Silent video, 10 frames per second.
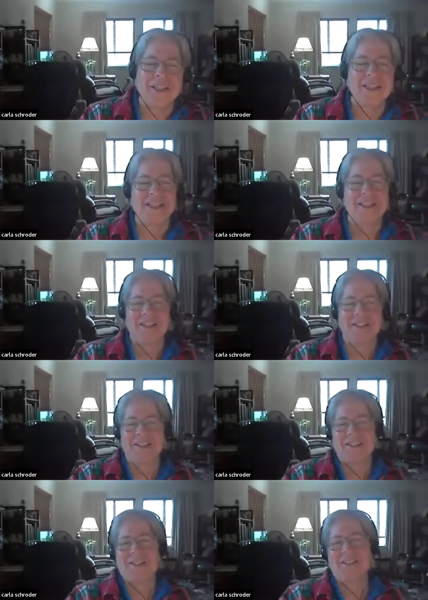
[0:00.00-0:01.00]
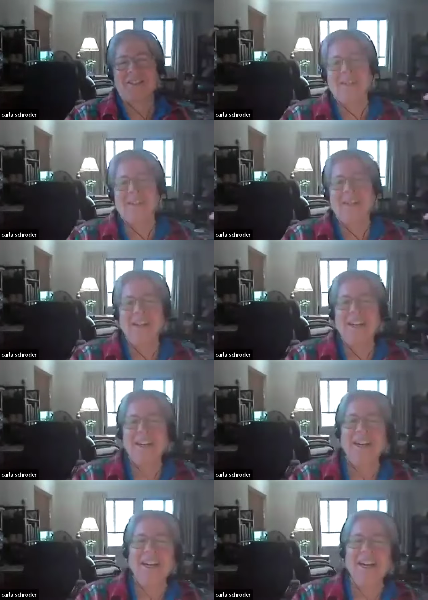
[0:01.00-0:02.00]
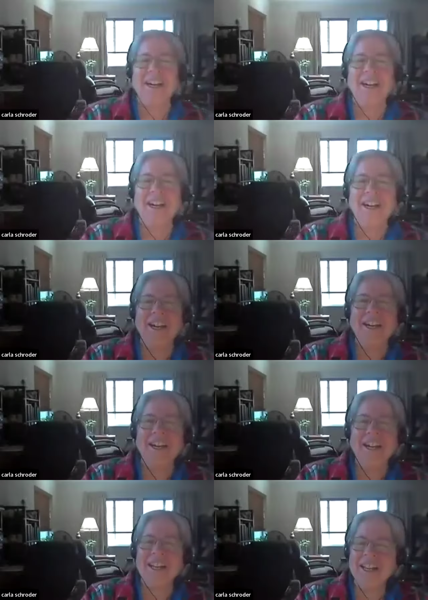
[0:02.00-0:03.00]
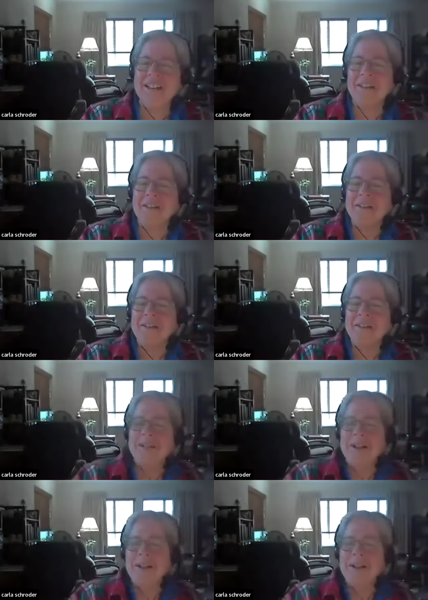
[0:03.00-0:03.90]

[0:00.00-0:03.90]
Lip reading: [no speech]